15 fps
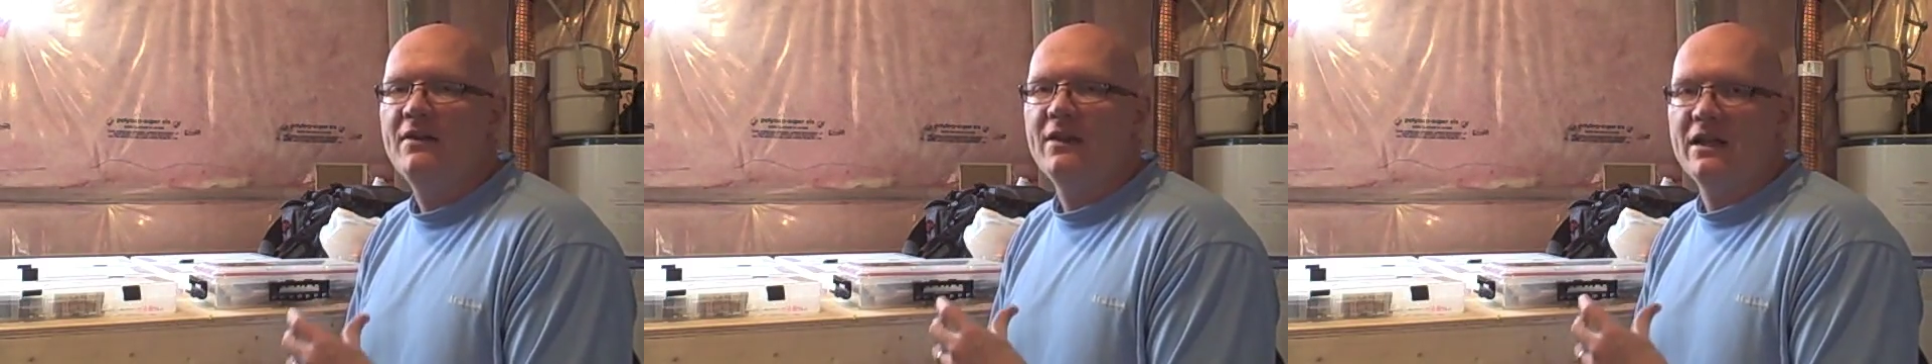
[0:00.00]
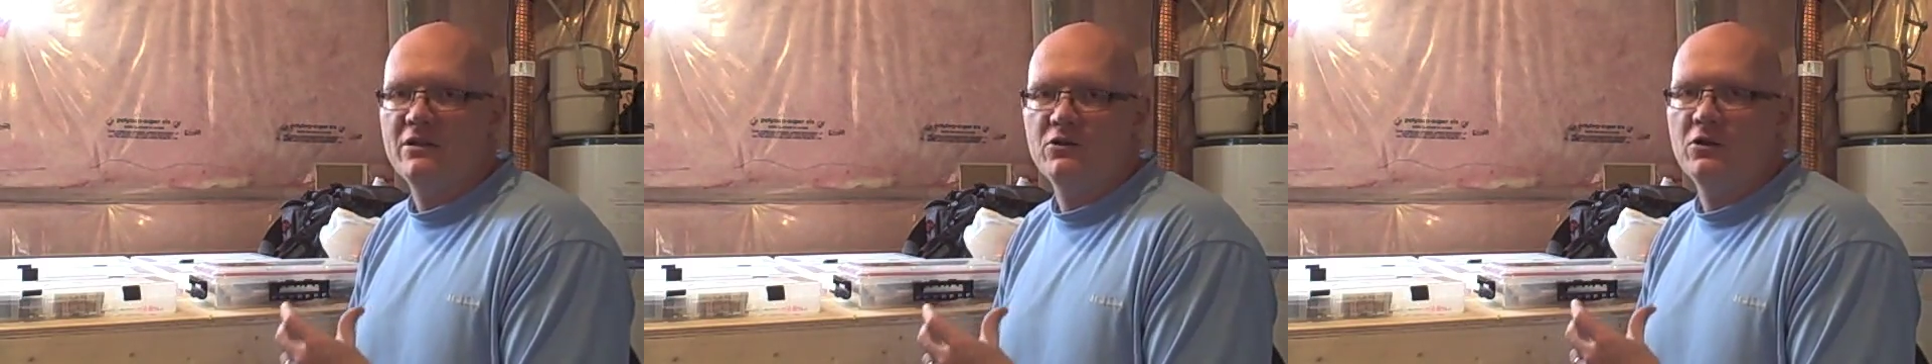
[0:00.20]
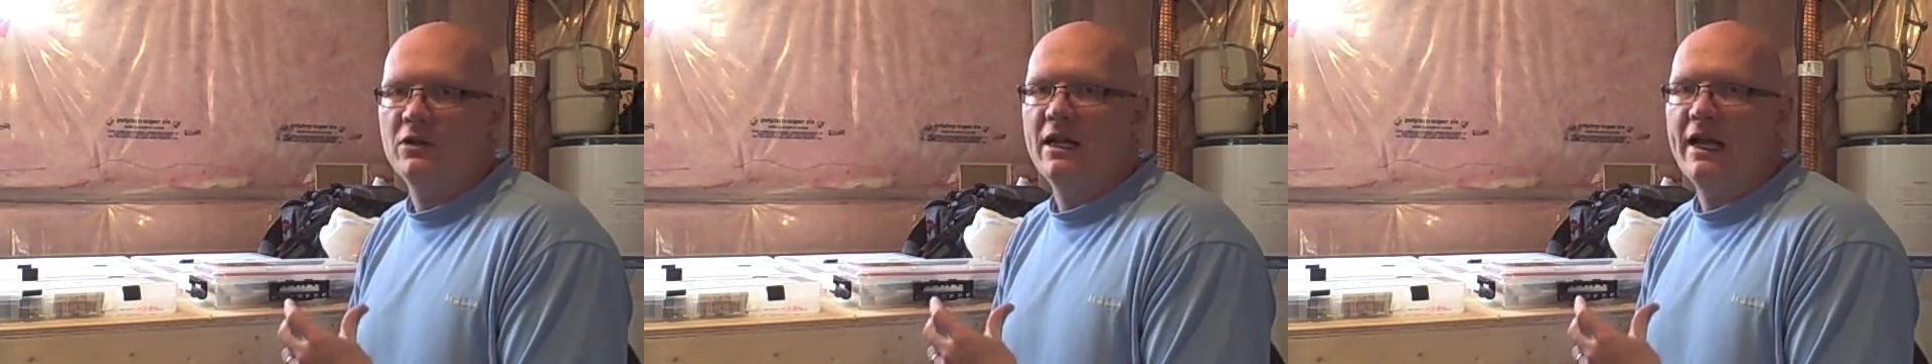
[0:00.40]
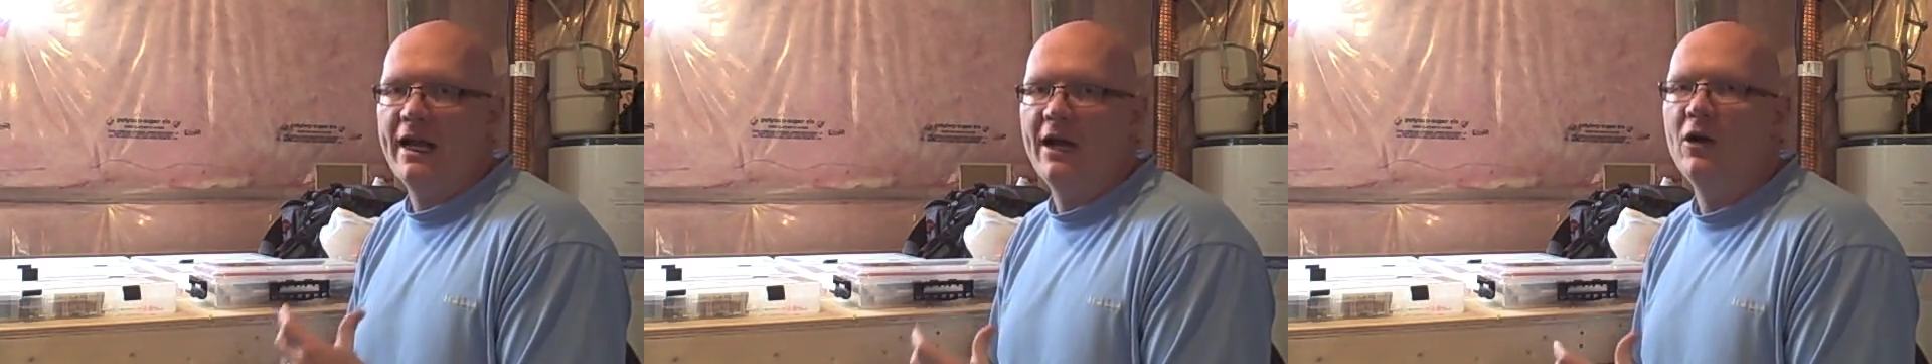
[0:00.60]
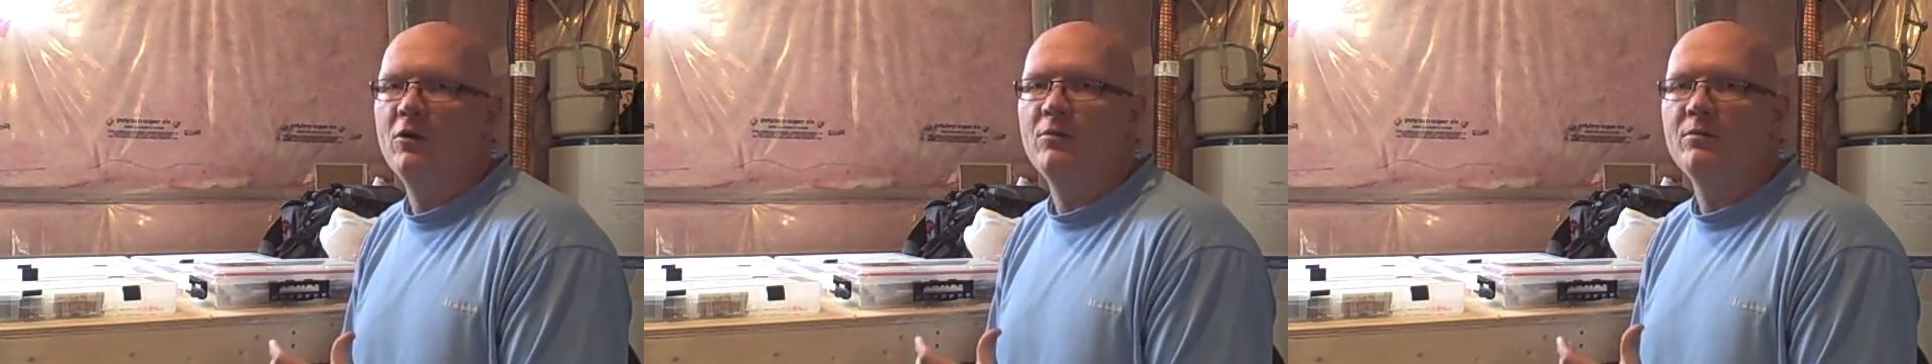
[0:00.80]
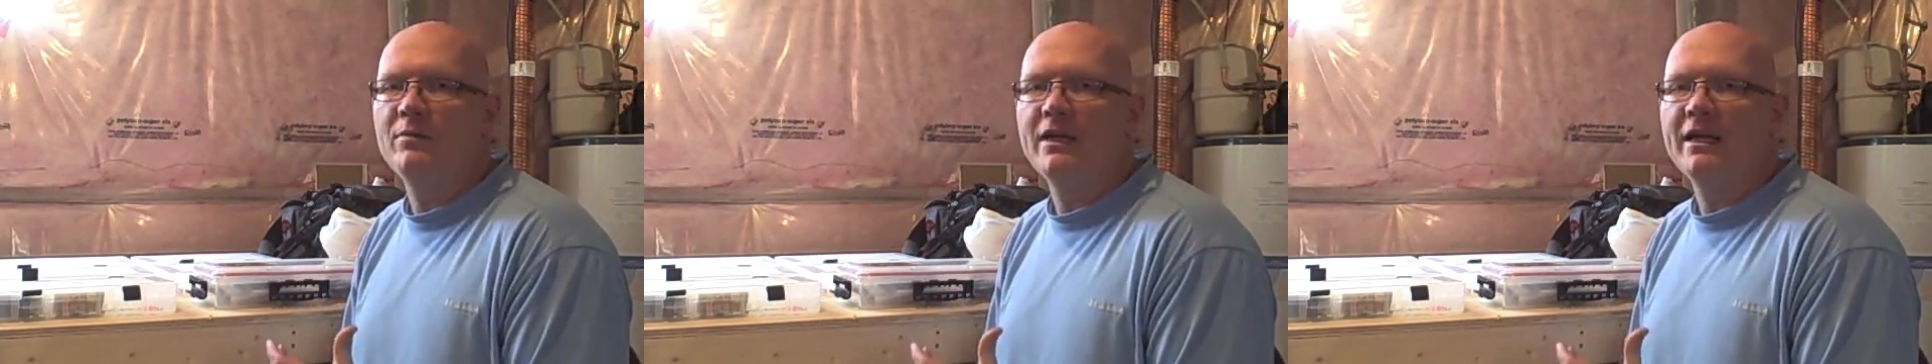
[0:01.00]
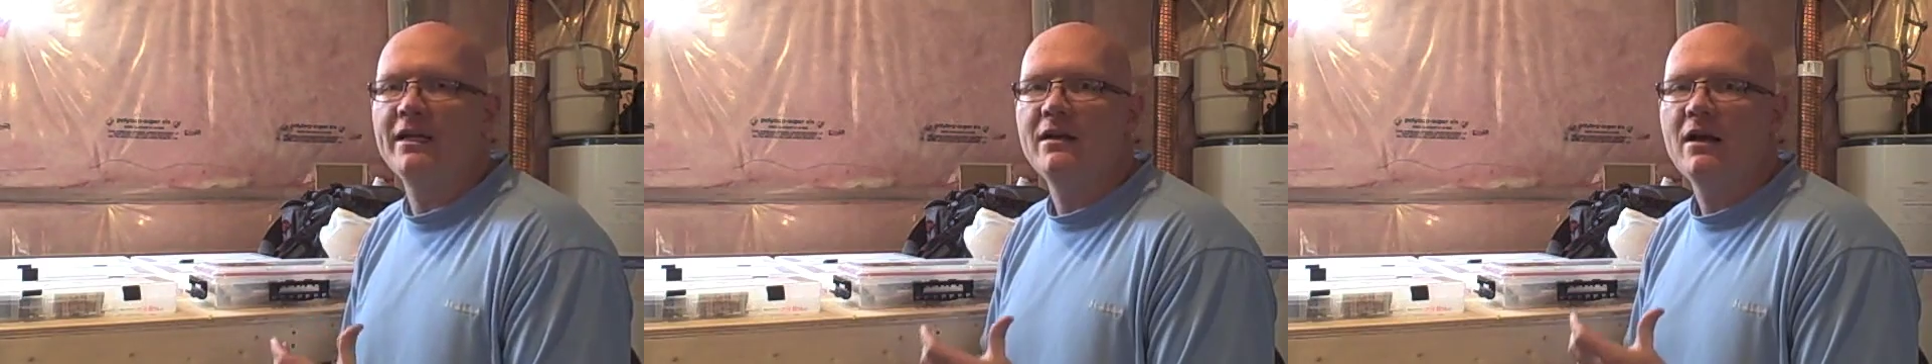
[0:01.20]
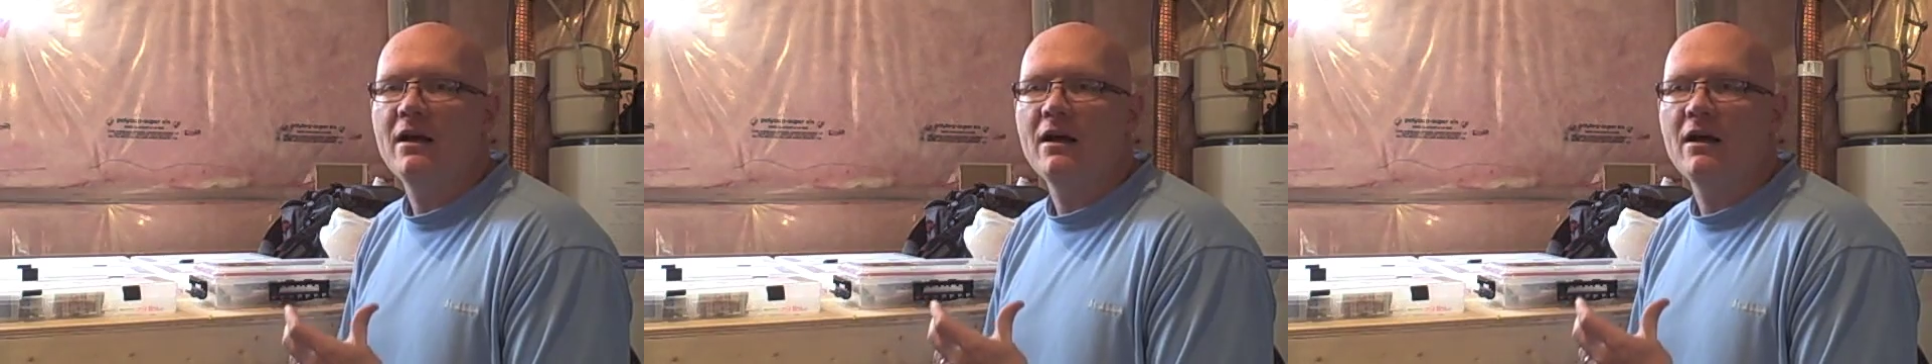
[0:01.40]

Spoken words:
that's going to help me